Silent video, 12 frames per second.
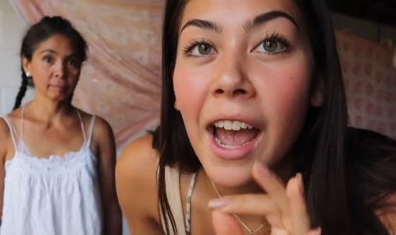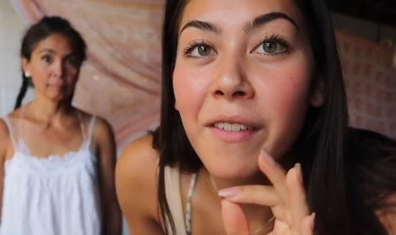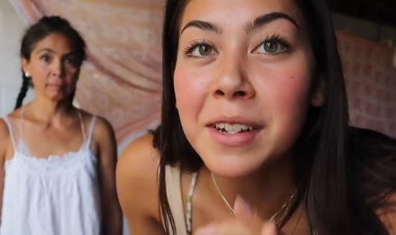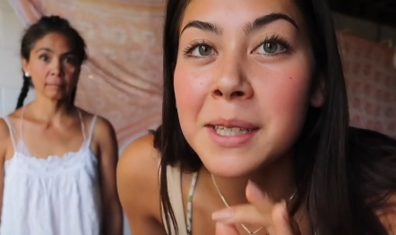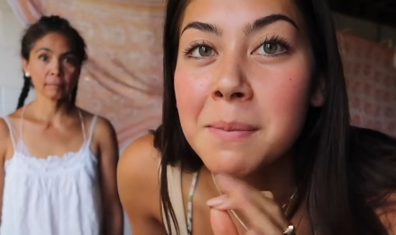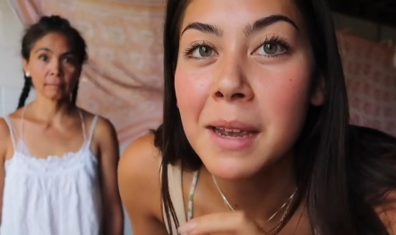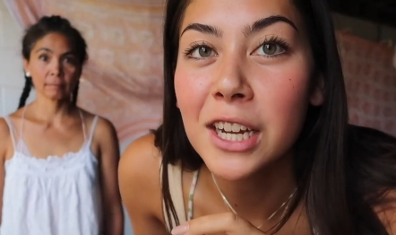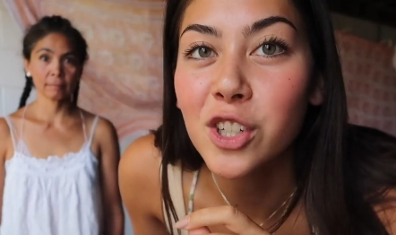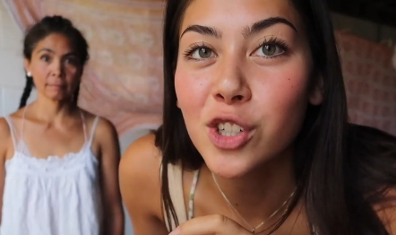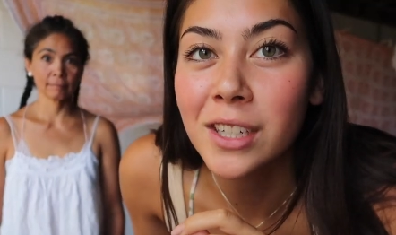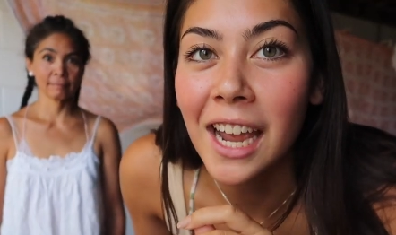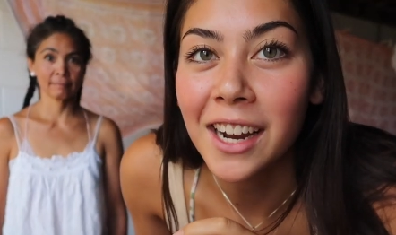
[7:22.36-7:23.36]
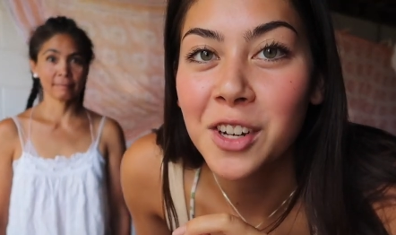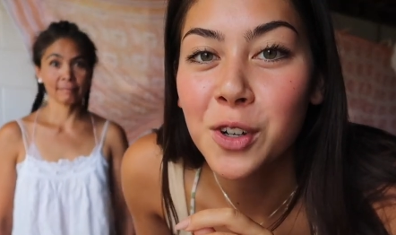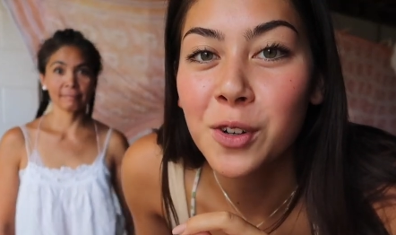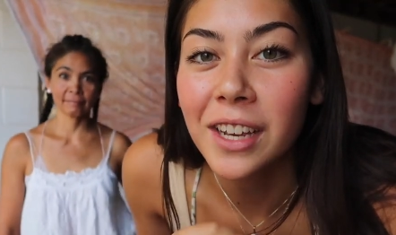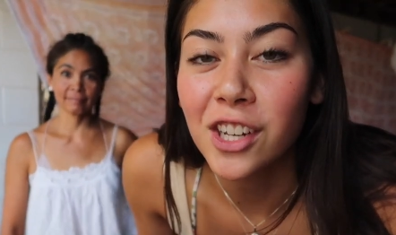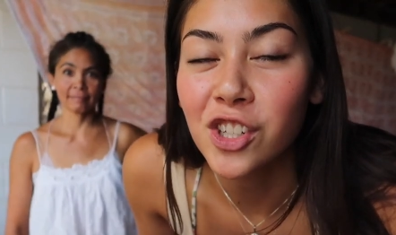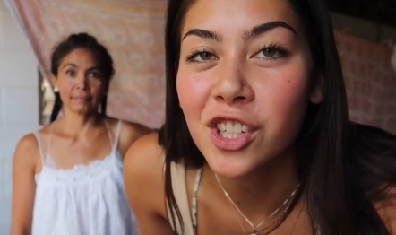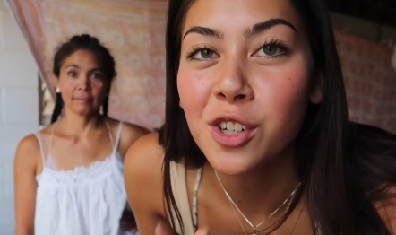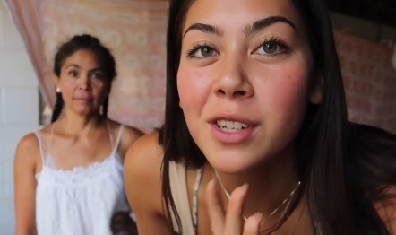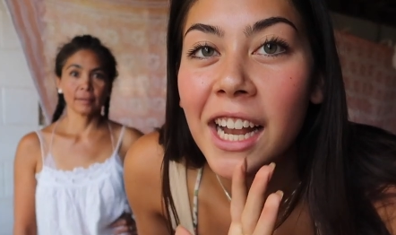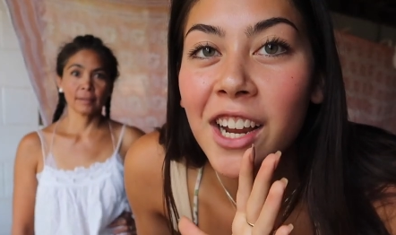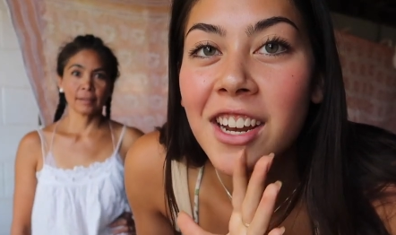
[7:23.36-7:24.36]
Speaker 1: having some major technical
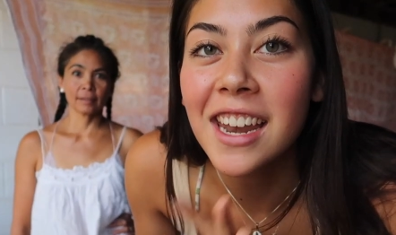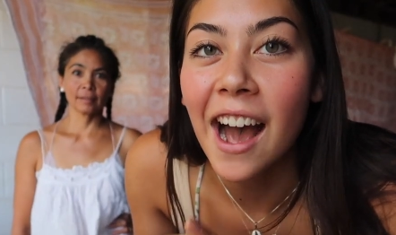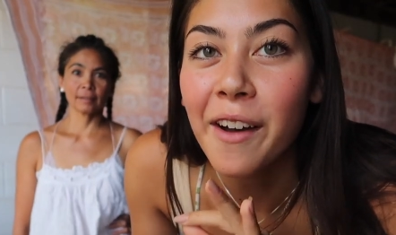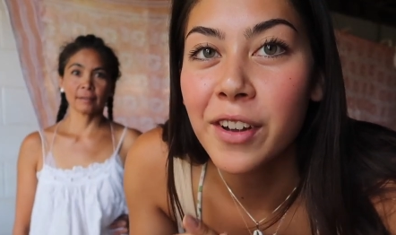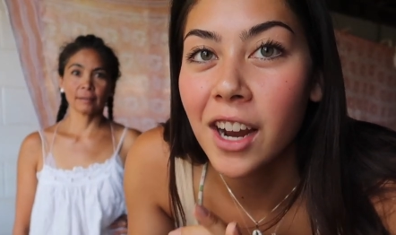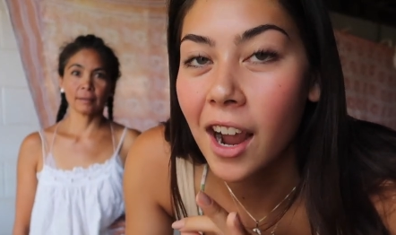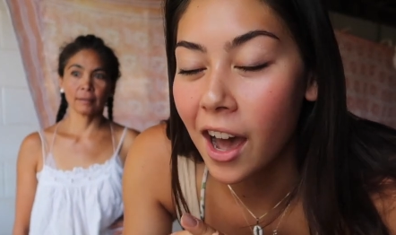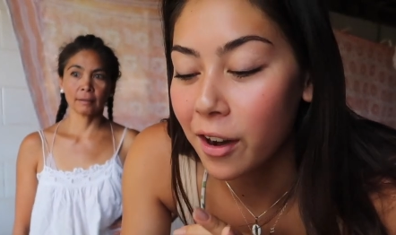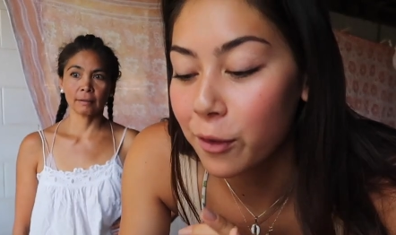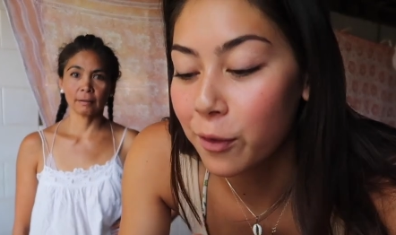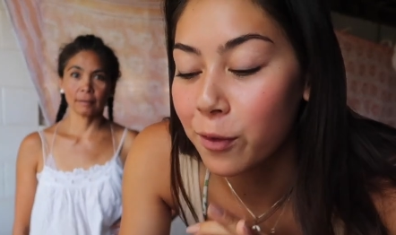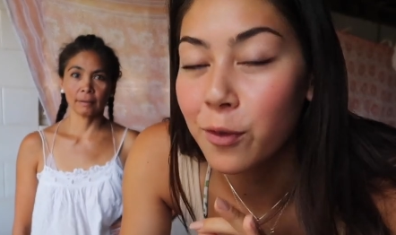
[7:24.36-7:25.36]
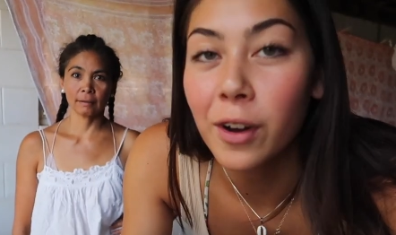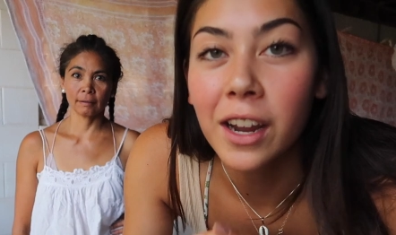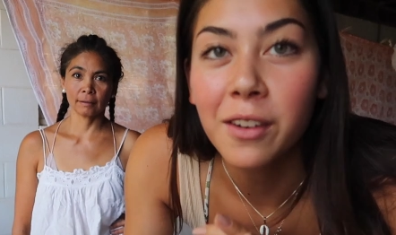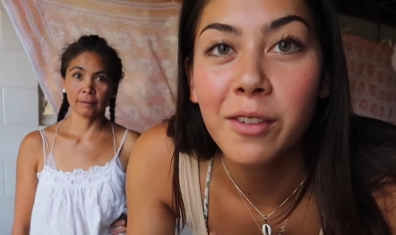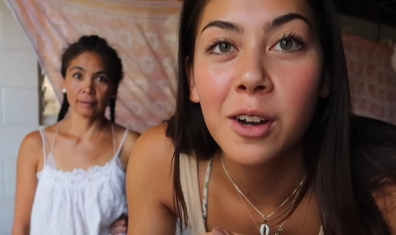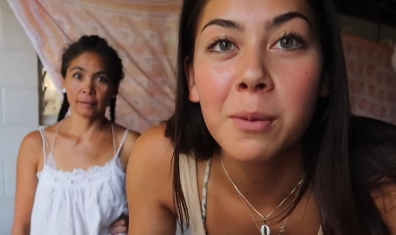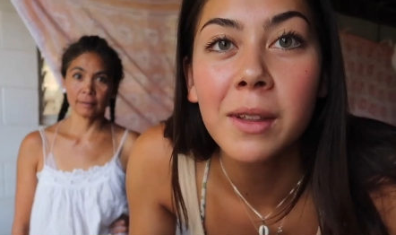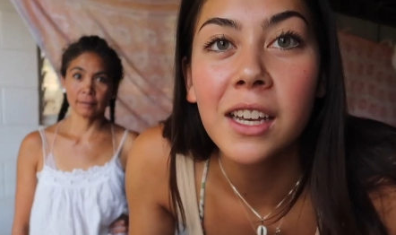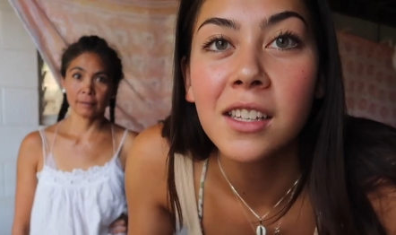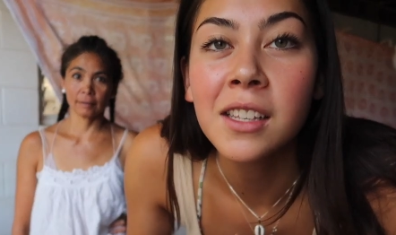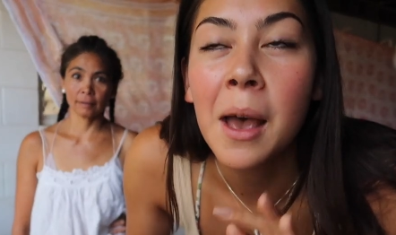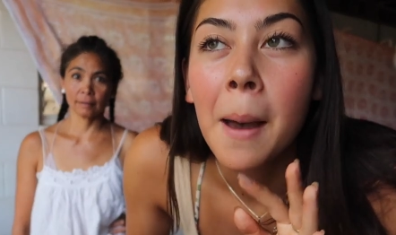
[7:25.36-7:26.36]
issues. I could not figure out how to freaking film
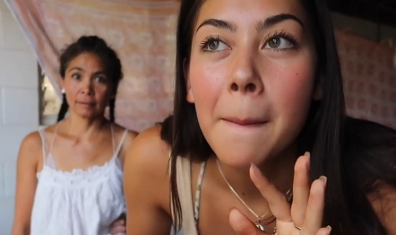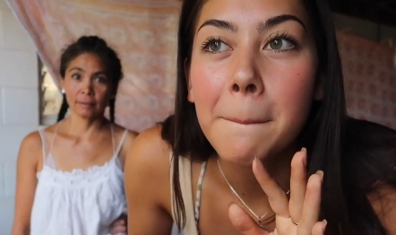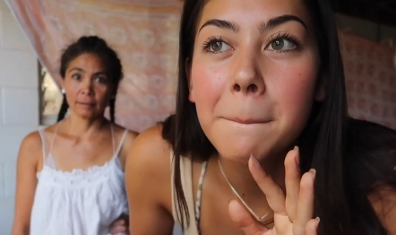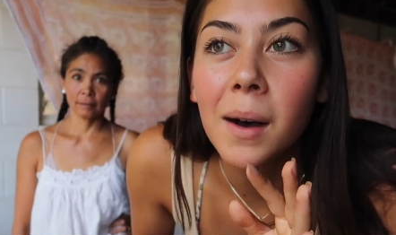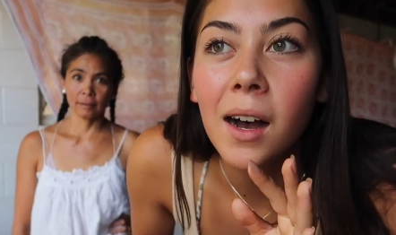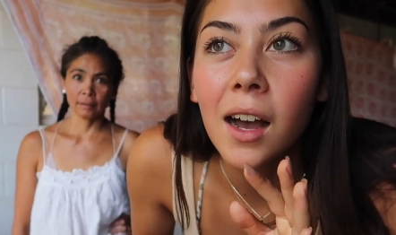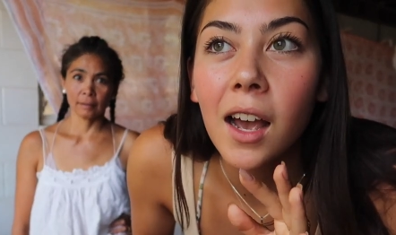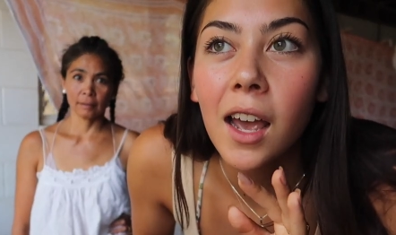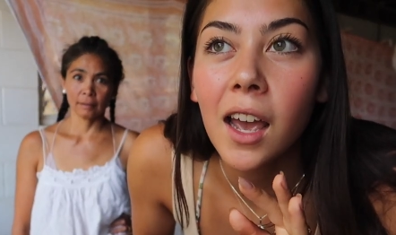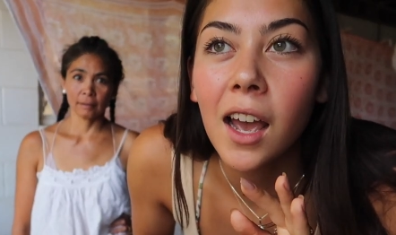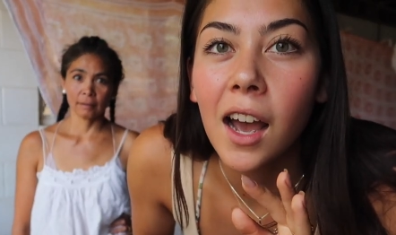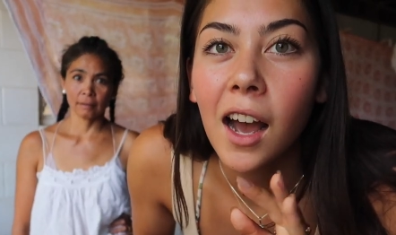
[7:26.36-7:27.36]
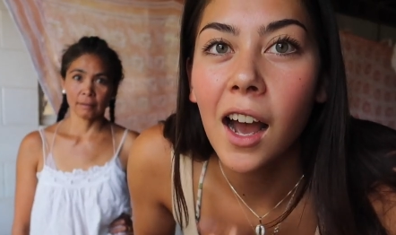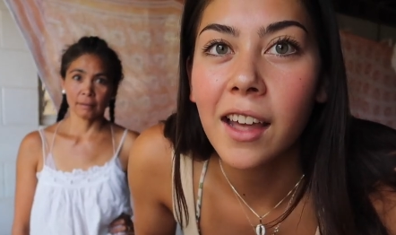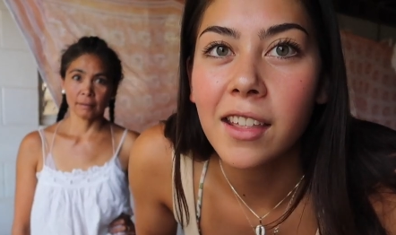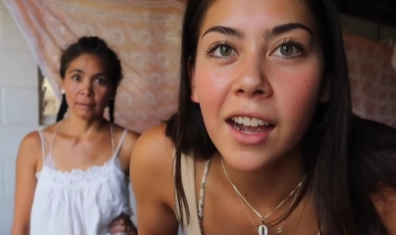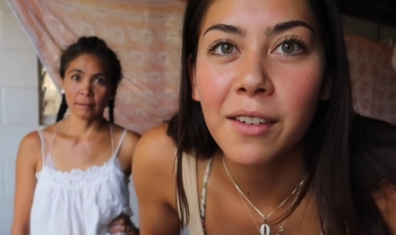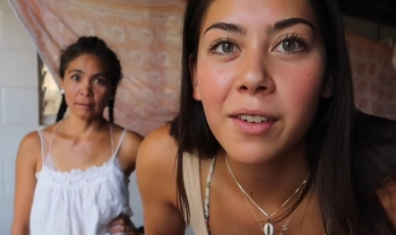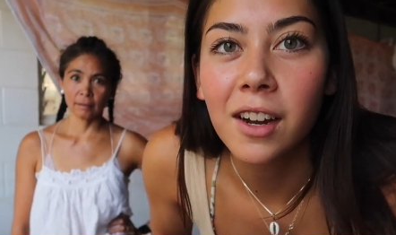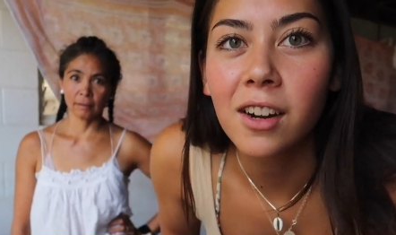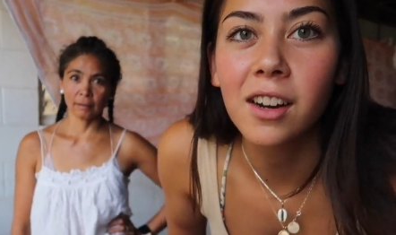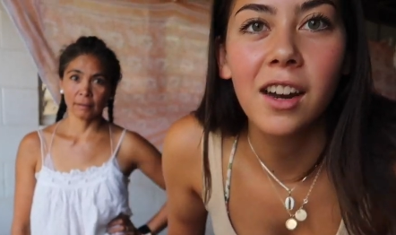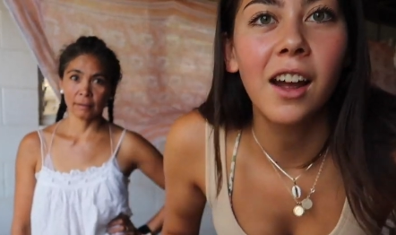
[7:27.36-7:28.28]
this, but I think I figured it